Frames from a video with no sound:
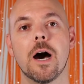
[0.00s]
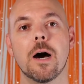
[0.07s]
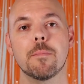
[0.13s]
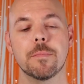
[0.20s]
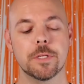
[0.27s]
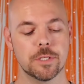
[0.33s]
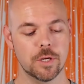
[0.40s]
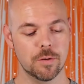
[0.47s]

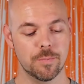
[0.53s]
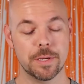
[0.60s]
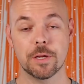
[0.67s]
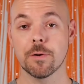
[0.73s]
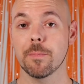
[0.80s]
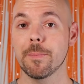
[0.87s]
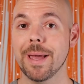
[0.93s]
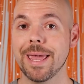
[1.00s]
This could be
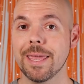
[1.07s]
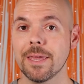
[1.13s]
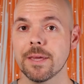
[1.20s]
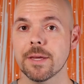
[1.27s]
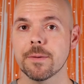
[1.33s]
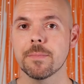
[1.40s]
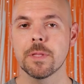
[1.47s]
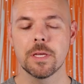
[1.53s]
your
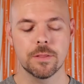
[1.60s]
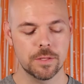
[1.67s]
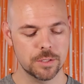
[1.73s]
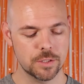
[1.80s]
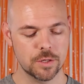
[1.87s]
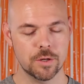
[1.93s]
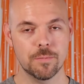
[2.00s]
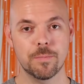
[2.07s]
bank. This
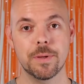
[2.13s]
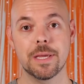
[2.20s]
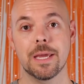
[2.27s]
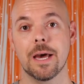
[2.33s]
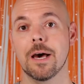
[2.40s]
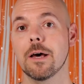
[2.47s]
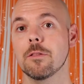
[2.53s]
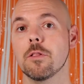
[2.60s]
could be
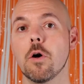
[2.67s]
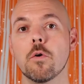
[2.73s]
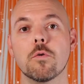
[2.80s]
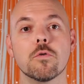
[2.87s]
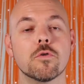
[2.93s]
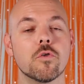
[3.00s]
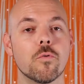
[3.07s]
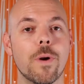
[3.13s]
a
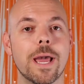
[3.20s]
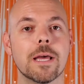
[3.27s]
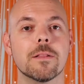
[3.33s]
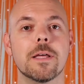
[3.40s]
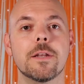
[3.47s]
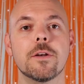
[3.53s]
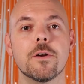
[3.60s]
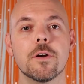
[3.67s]
local direct
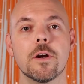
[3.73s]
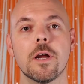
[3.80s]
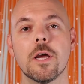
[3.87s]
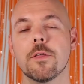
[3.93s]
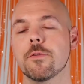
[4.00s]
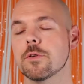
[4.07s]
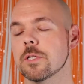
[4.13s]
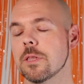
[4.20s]
lender.
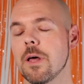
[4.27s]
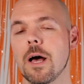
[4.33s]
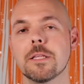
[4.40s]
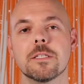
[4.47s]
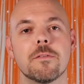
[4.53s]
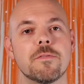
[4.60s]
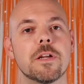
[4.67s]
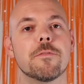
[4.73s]
There's
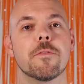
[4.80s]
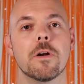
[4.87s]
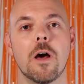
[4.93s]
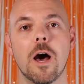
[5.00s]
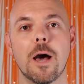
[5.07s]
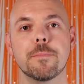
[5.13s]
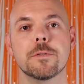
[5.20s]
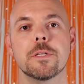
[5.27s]
lots of different
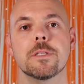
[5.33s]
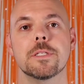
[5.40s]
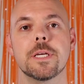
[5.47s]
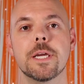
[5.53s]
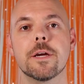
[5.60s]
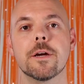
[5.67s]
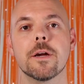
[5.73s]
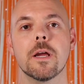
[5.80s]
options
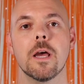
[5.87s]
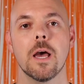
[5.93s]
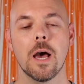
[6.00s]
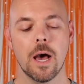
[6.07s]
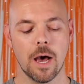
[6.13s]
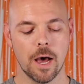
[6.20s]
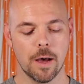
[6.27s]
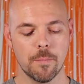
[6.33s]
here,
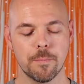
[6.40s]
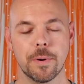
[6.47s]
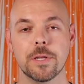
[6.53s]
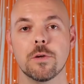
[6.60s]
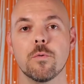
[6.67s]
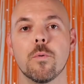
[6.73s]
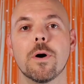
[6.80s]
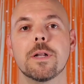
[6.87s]
but
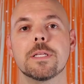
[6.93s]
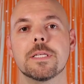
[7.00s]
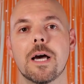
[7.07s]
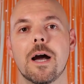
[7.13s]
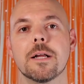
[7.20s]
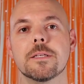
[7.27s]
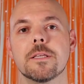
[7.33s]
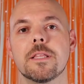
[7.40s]
you want to
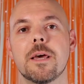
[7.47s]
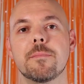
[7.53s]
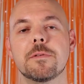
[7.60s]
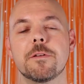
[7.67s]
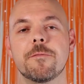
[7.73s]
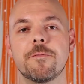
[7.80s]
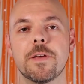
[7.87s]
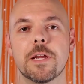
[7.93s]
talk to them
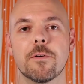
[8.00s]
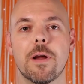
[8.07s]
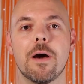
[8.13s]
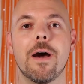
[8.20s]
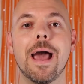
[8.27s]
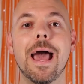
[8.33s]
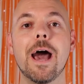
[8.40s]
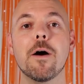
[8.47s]
to figure
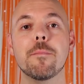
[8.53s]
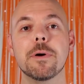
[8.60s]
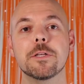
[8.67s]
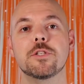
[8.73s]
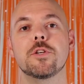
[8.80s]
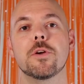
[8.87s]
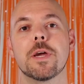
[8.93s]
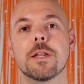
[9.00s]
out how
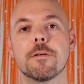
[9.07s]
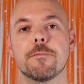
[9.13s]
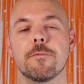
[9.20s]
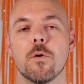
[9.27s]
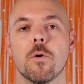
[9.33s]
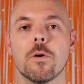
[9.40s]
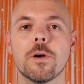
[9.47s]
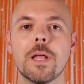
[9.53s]
much you can
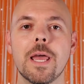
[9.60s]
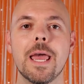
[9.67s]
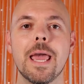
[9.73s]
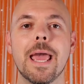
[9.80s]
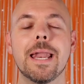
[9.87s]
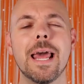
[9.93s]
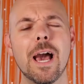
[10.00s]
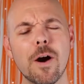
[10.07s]
afford
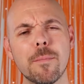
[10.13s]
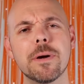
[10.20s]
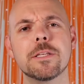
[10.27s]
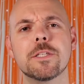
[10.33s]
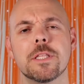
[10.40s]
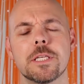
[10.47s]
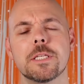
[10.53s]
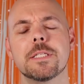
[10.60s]
and how
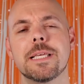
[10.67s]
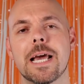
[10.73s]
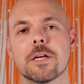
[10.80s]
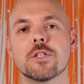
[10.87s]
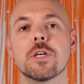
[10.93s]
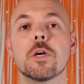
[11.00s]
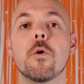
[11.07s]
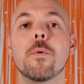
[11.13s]
much of this is
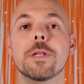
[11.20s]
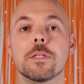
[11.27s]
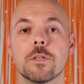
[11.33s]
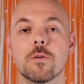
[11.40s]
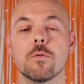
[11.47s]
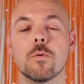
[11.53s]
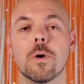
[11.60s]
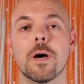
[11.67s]
actually going
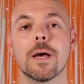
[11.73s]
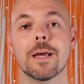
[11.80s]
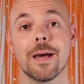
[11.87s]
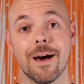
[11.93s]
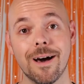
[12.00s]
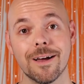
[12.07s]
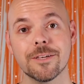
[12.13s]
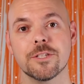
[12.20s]
to
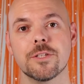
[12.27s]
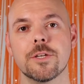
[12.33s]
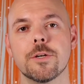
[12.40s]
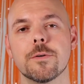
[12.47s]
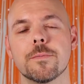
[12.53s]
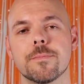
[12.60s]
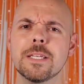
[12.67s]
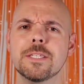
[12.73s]
cost
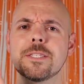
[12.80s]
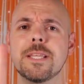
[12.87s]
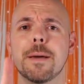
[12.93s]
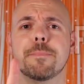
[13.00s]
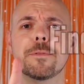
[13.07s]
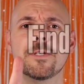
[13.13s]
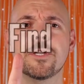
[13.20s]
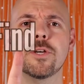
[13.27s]
you.
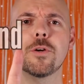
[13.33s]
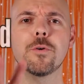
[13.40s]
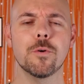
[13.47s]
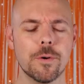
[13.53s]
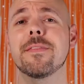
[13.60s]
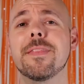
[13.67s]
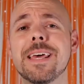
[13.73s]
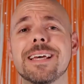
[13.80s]
Step
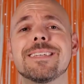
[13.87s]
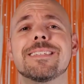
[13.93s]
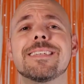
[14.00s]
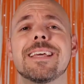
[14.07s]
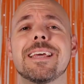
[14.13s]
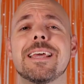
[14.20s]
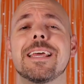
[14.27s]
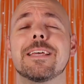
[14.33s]
2,
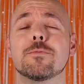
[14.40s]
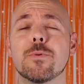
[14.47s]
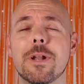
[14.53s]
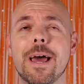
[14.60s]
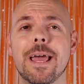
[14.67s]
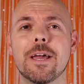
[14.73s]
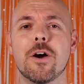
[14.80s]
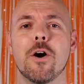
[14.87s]
this is what
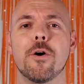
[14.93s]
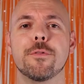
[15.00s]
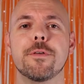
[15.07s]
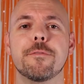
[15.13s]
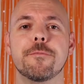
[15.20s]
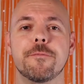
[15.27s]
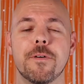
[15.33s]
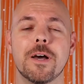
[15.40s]
I call
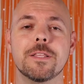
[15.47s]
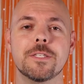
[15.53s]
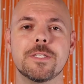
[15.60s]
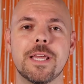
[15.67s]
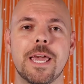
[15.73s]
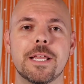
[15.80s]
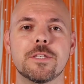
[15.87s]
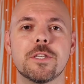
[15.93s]
the fun
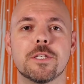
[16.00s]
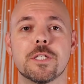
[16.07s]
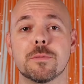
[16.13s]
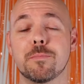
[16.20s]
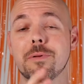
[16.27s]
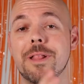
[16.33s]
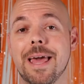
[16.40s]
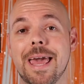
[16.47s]
stage. This is
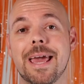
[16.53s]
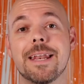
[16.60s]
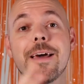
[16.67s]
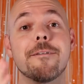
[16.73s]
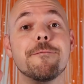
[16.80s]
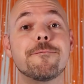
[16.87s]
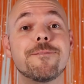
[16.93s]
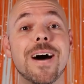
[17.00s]
plan,
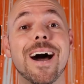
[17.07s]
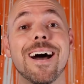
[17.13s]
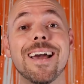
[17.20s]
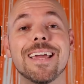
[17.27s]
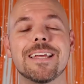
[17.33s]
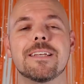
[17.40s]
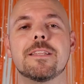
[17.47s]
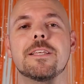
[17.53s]

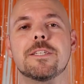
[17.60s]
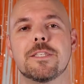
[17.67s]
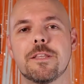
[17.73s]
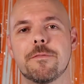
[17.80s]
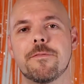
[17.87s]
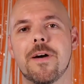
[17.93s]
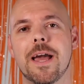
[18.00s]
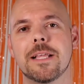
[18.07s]
find. This is
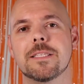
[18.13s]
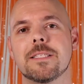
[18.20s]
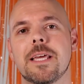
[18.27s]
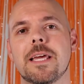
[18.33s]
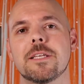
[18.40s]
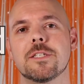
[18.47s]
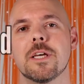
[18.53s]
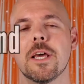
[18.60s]
the find
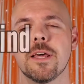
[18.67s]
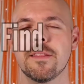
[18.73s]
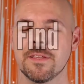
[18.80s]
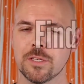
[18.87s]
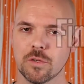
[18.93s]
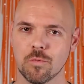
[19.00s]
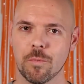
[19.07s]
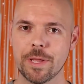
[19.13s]
stage.
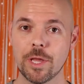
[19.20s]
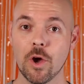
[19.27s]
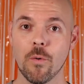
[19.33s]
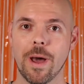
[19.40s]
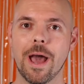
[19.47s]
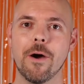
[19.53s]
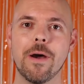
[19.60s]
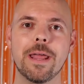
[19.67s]
This is when we go
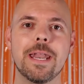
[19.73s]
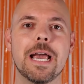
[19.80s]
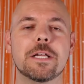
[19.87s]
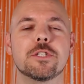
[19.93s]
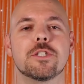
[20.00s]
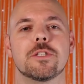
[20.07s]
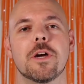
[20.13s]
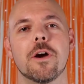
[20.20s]
out and
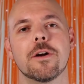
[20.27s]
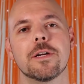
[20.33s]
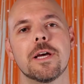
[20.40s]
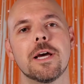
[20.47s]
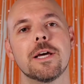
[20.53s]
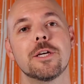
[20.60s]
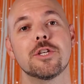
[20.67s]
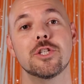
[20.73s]
actually start
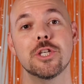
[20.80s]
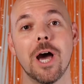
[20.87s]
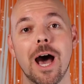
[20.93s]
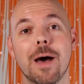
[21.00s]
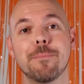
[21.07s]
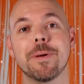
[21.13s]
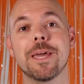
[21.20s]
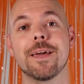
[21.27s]

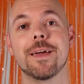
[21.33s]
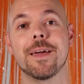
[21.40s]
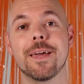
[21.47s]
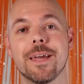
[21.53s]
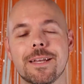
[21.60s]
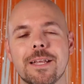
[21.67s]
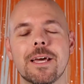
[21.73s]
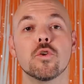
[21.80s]

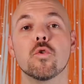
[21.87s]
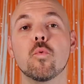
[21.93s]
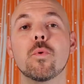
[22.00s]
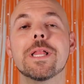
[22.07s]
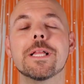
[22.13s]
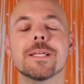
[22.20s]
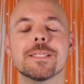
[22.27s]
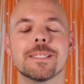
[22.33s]
shopping. Your
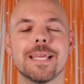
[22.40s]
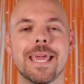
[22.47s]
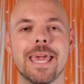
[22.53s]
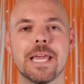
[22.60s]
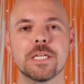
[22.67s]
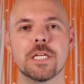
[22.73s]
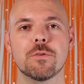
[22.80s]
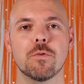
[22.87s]
real estate
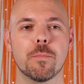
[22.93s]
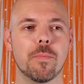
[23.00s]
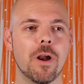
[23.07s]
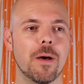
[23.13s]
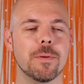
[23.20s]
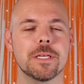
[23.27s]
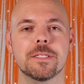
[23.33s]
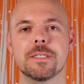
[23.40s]
agent will
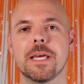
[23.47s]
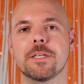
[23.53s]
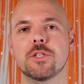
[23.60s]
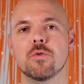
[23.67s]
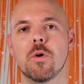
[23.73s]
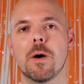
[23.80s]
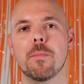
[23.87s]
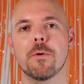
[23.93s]
probably set
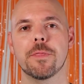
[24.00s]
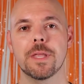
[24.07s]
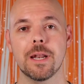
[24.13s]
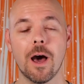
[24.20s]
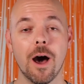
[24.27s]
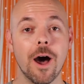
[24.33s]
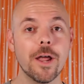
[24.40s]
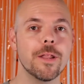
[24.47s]
you up with an
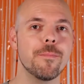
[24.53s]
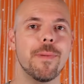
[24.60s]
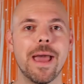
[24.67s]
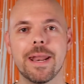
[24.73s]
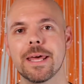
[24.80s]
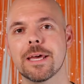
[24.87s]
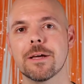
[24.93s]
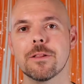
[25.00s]

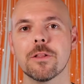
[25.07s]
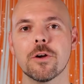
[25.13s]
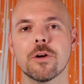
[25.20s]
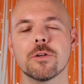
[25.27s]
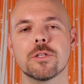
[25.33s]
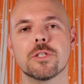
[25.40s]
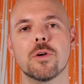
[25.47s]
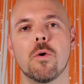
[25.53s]
automatic
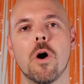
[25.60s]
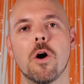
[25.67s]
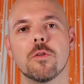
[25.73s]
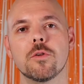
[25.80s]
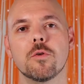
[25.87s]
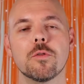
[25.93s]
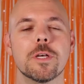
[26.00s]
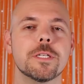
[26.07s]
alert, so all
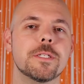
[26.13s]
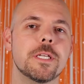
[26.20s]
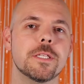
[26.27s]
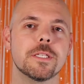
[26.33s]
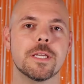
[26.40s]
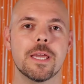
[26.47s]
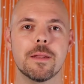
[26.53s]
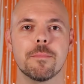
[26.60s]
new
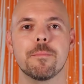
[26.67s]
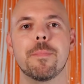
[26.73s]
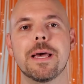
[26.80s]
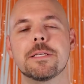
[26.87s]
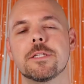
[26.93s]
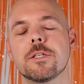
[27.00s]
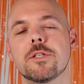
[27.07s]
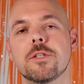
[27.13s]
listings get
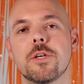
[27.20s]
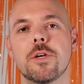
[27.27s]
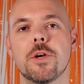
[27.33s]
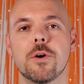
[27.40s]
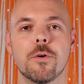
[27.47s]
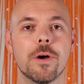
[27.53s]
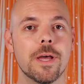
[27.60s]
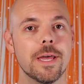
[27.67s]
messaged to
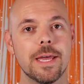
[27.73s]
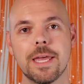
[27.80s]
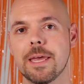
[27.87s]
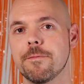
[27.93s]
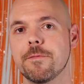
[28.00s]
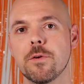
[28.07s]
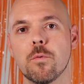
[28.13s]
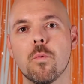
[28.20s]
you.
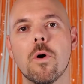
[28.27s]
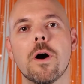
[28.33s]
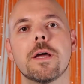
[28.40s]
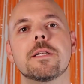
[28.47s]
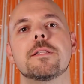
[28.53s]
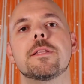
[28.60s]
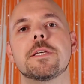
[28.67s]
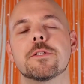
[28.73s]
If you
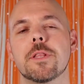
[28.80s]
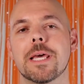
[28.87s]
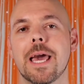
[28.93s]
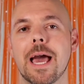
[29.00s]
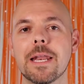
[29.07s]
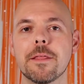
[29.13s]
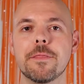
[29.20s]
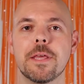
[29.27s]
want, these are the
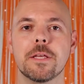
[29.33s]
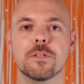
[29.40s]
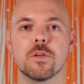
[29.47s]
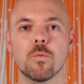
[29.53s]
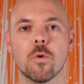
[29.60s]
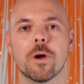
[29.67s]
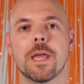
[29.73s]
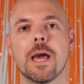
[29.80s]
kind of things
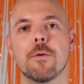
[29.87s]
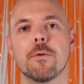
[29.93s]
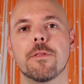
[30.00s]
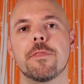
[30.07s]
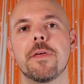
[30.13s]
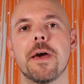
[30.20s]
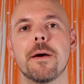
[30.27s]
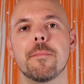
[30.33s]
you work out
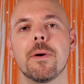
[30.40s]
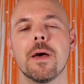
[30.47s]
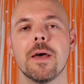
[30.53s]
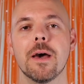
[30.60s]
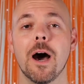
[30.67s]
with them.